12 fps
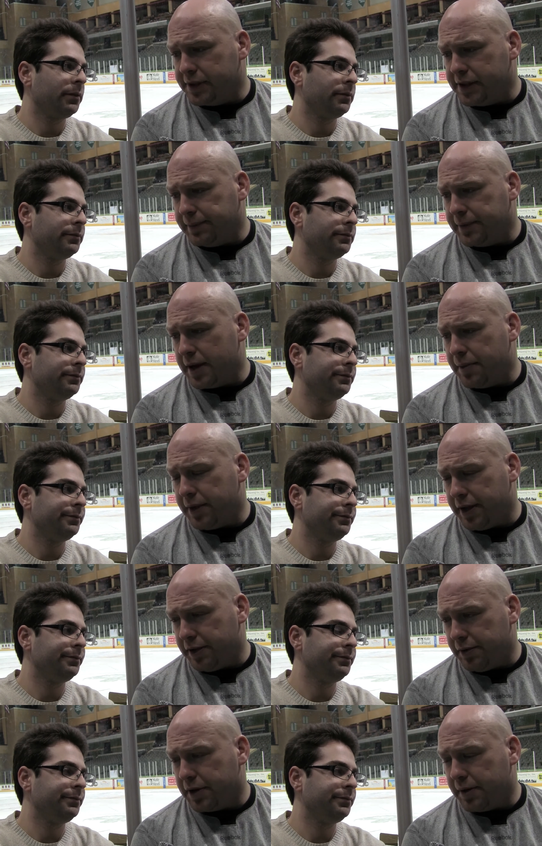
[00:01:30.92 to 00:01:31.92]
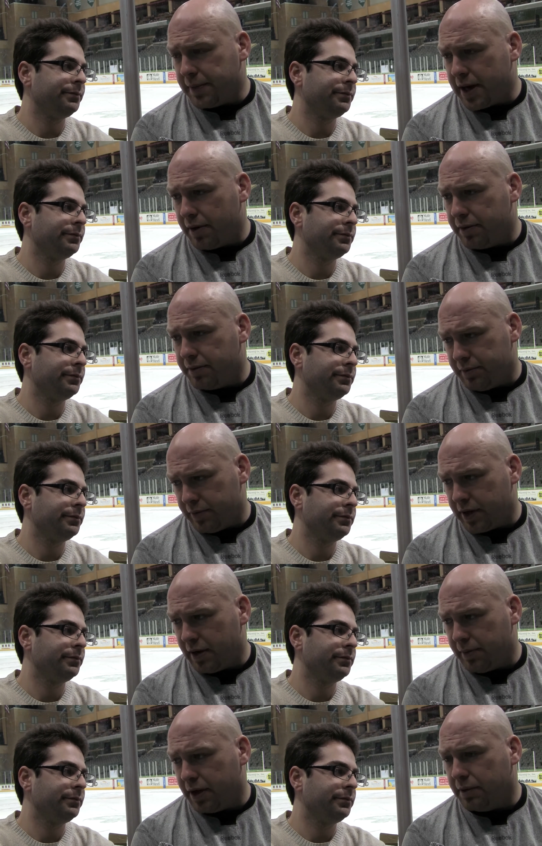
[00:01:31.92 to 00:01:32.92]
Speaker 1: same time, when they do come down, we
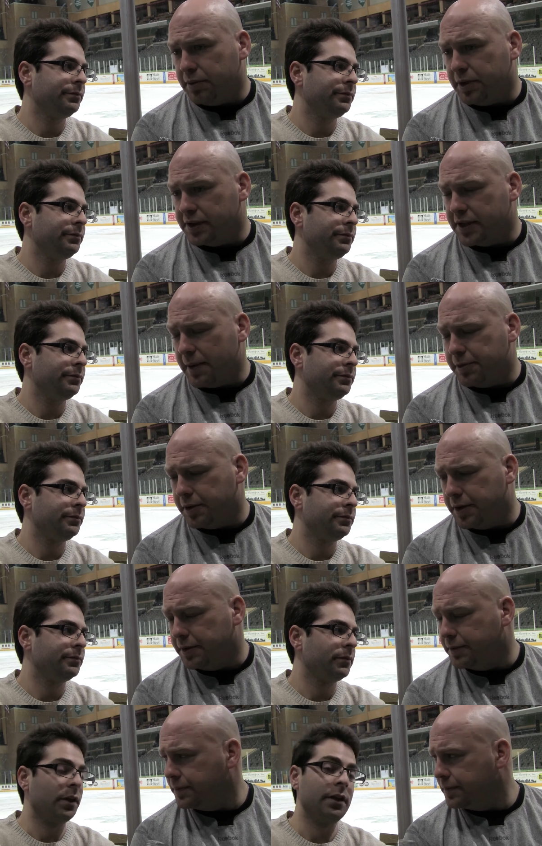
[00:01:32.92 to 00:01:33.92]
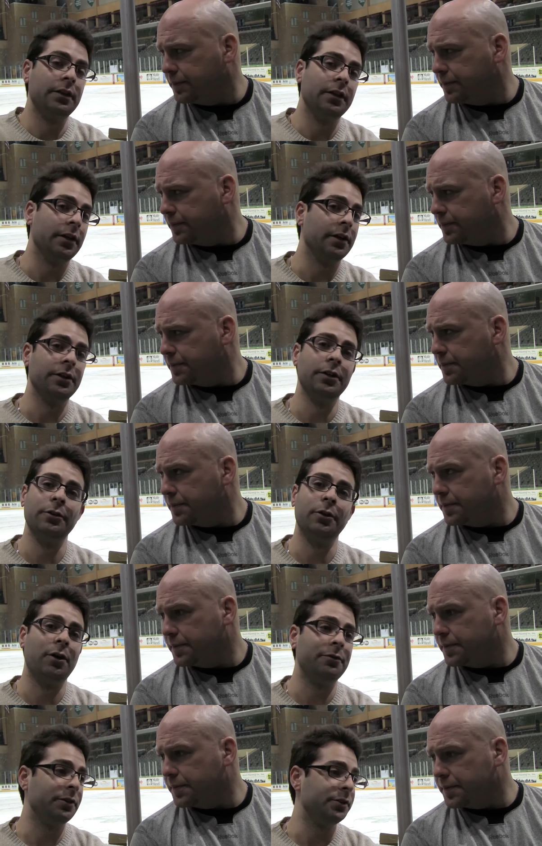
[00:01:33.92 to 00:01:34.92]
gotta be able to put a stop to it.
Speaker 2: And uh, you know,
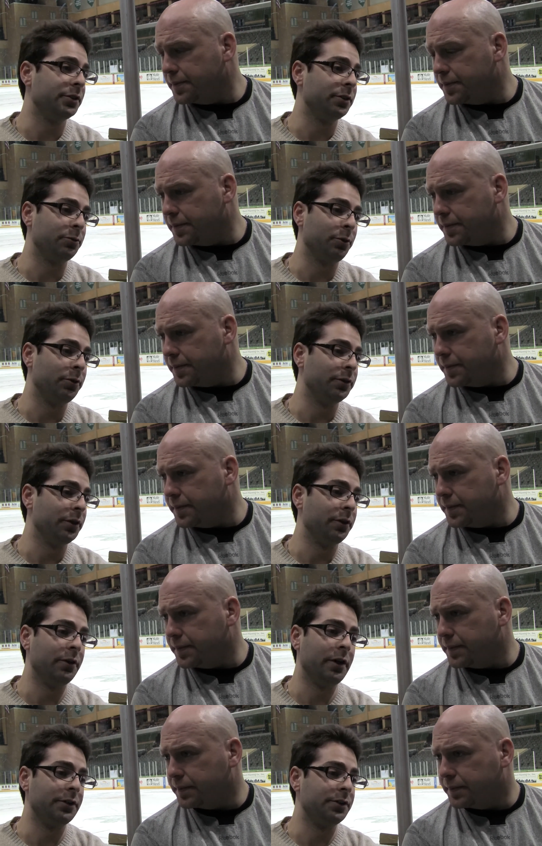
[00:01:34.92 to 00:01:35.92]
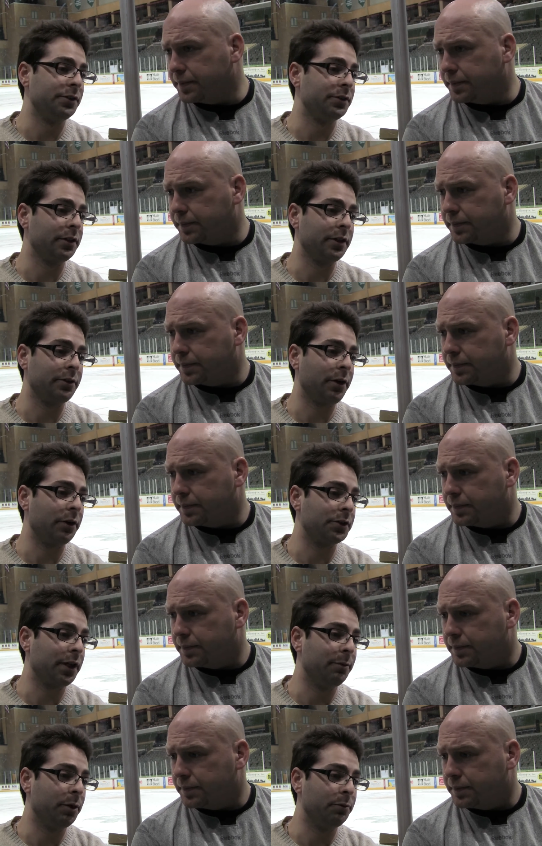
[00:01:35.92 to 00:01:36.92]
offense still rolling though. Uh, since uh, Kraus
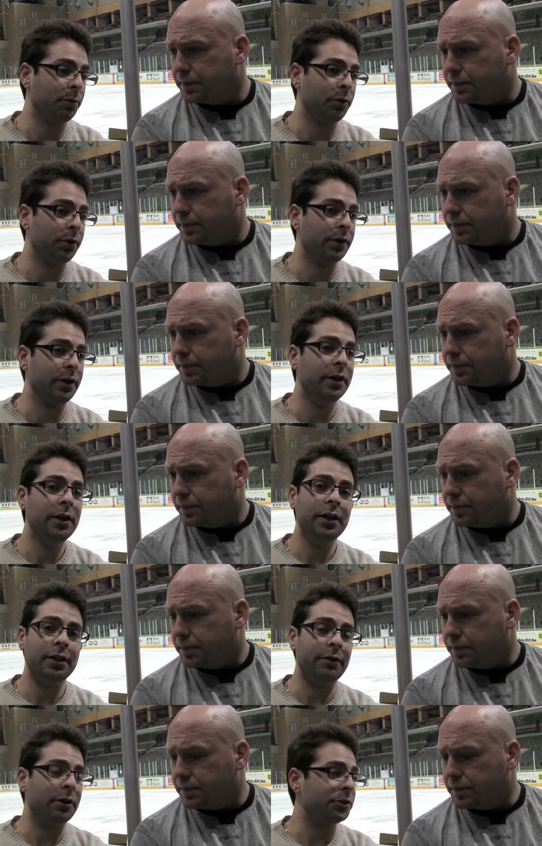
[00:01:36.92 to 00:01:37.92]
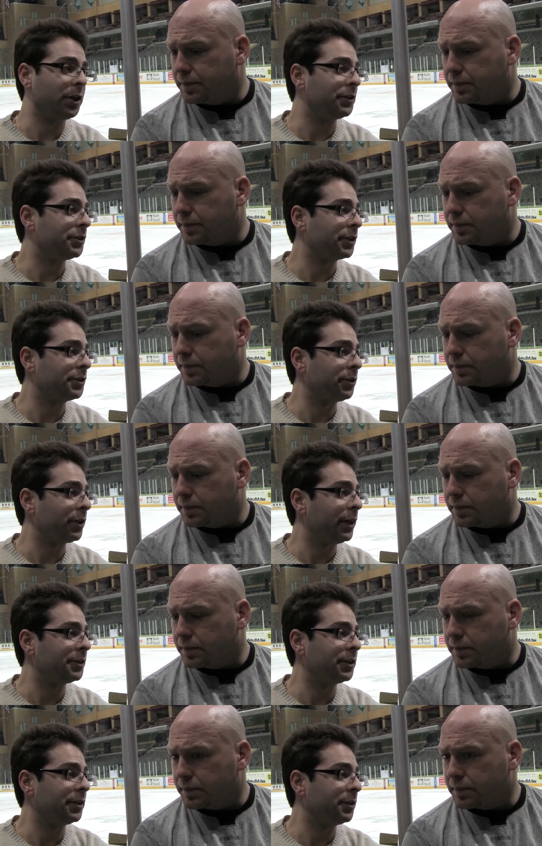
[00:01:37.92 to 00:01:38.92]
came on board, uh, you've outshot six of your
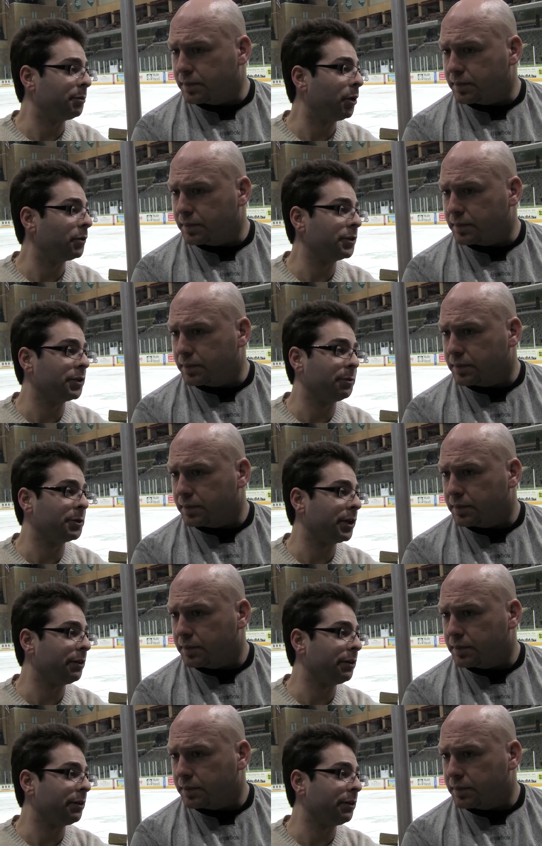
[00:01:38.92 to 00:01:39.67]
last eight opponents, almost